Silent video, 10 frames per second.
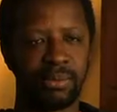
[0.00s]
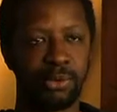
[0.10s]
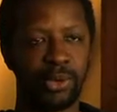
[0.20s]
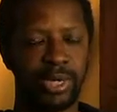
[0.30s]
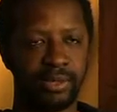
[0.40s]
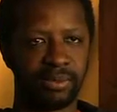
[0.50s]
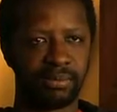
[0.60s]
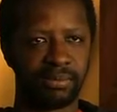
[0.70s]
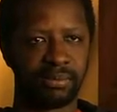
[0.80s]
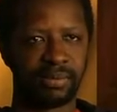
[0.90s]
three.
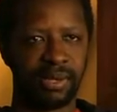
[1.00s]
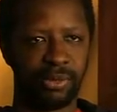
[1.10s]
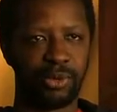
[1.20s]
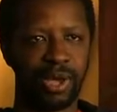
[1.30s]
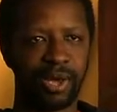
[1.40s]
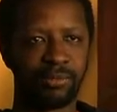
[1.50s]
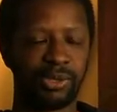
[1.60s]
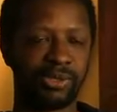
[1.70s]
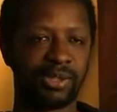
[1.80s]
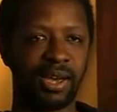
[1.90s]
I had three
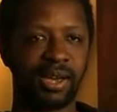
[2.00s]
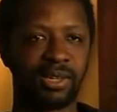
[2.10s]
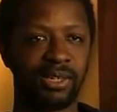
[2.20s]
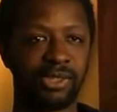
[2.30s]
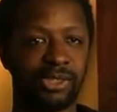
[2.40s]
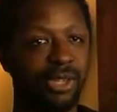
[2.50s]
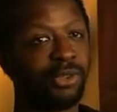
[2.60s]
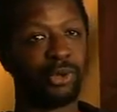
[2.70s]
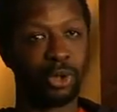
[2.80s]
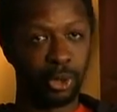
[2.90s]
options. I could just
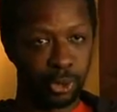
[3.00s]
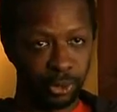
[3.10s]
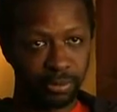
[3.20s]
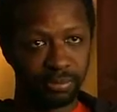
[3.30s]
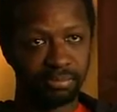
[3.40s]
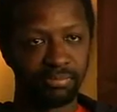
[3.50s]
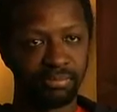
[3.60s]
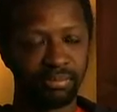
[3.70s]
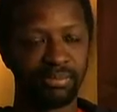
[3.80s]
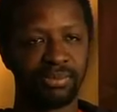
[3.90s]
either go
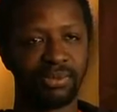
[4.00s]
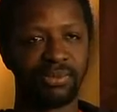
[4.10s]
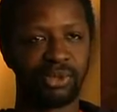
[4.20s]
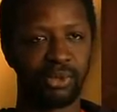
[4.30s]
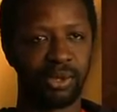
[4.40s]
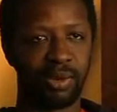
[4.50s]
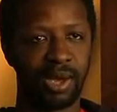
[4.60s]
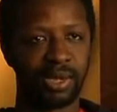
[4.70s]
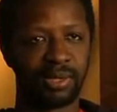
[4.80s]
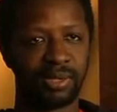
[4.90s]
to
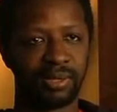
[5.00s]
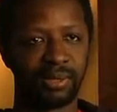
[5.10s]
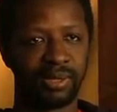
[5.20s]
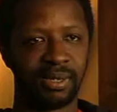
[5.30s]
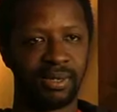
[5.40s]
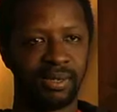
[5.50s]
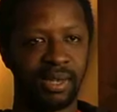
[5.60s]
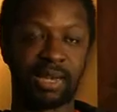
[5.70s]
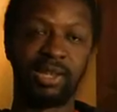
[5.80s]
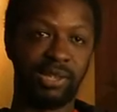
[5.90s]
Iraq,
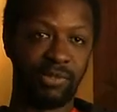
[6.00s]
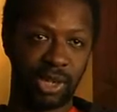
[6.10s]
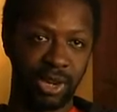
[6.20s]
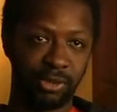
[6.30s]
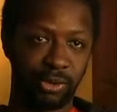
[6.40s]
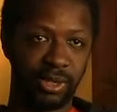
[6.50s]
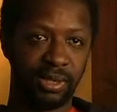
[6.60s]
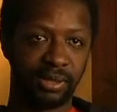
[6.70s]
I could leave the country,